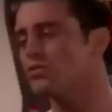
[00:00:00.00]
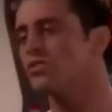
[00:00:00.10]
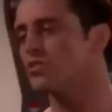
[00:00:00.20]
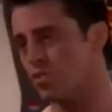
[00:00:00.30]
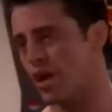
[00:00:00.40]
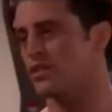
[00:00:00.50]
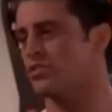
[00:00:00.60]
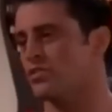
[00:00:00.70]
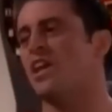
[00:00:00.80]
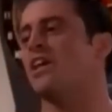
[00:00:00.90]
trying to
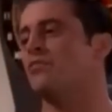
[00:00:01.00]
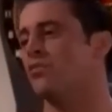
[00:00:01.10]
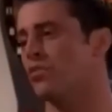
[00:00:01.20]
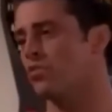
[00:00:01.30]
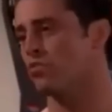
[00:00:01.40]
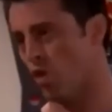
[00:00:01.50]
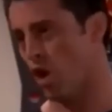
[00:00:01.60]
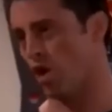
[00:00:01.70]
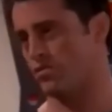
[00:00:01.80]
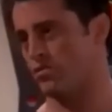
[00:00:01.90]
save
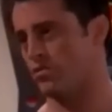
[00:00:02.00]
Ross,